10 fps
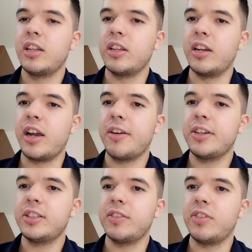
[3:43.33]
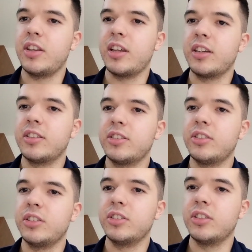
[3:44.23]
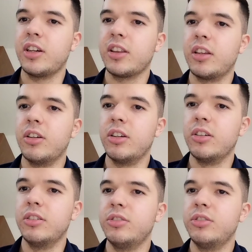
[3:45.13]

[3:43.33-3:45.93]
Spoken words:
Daenerys, if he thinks she's not the